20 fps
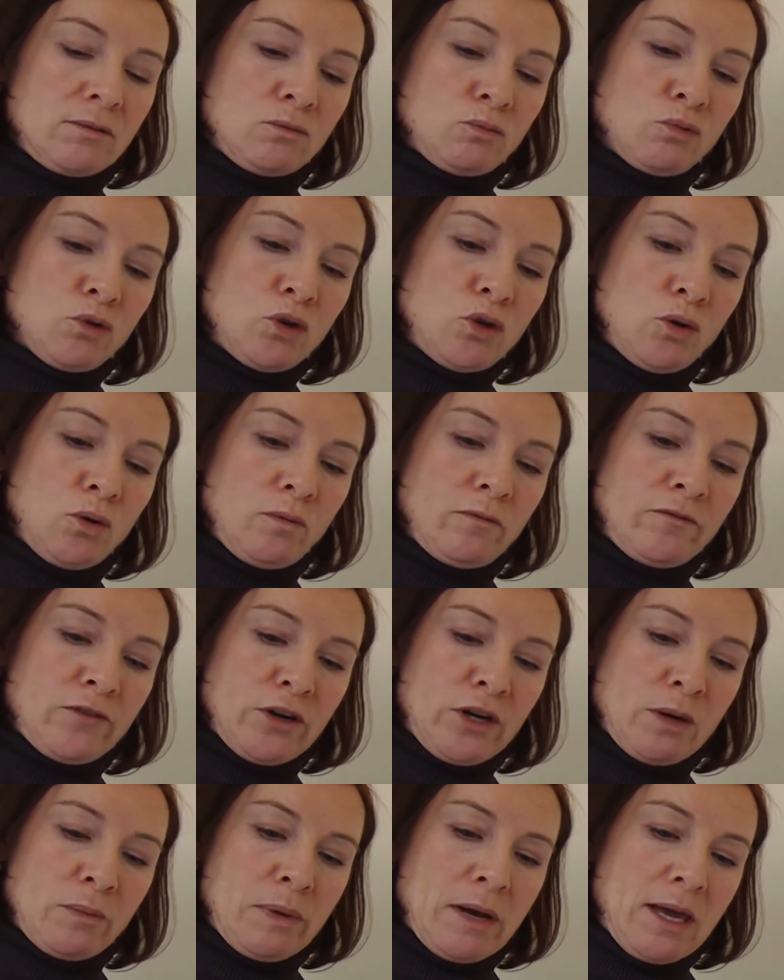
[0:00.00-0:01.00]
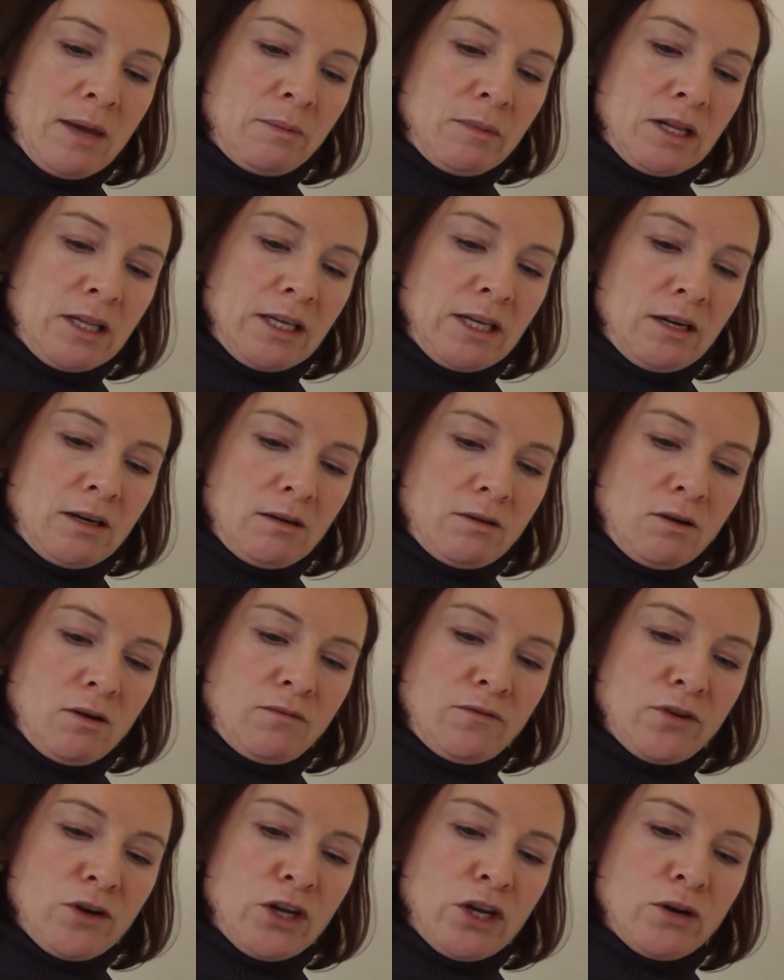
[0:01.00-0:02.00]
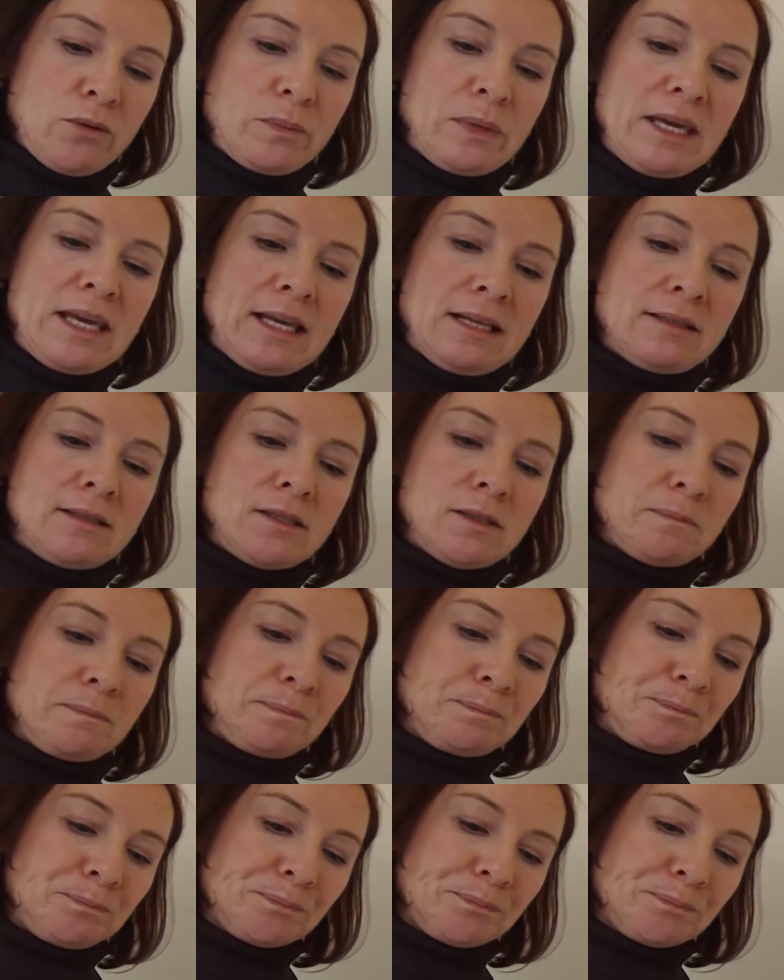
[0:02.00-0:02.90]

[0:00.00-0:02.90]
room for your pipe clean or for your beads.